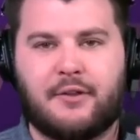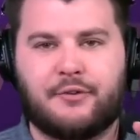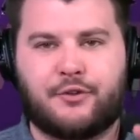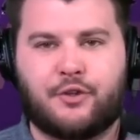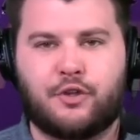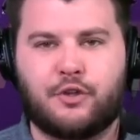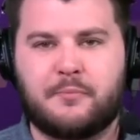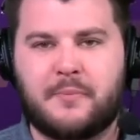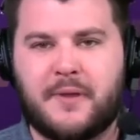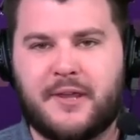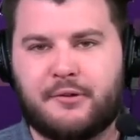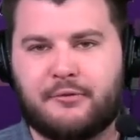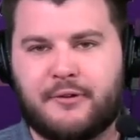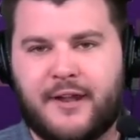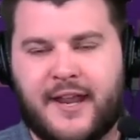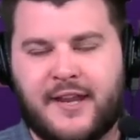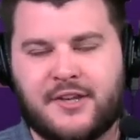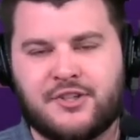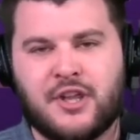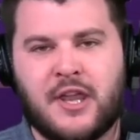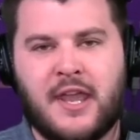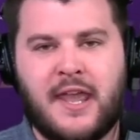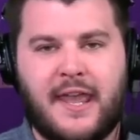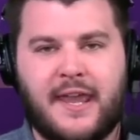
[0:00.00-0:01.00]
two
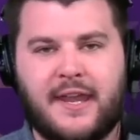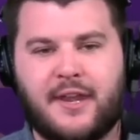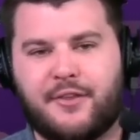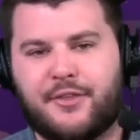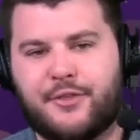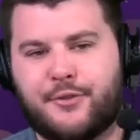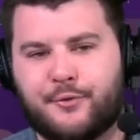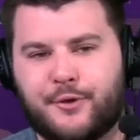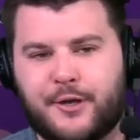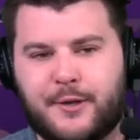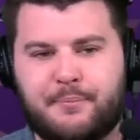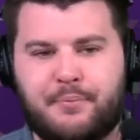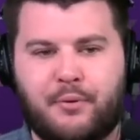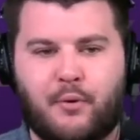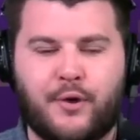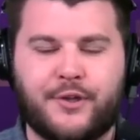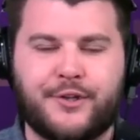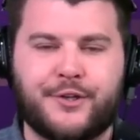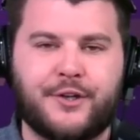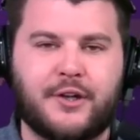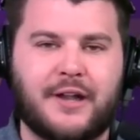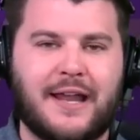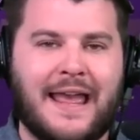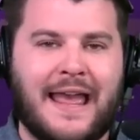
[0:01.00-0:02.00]
mid-range and a
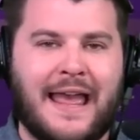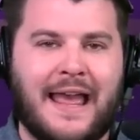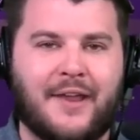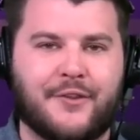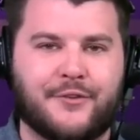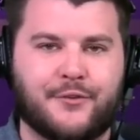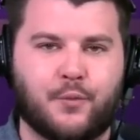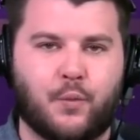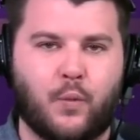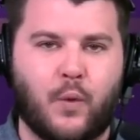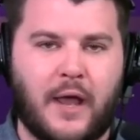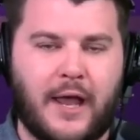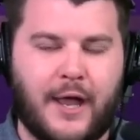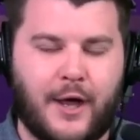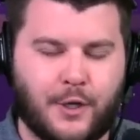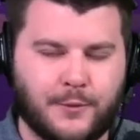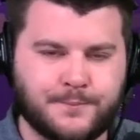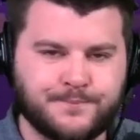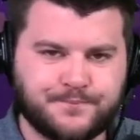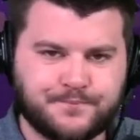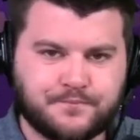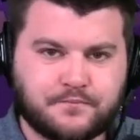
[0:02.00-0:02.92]
three-pointer as well.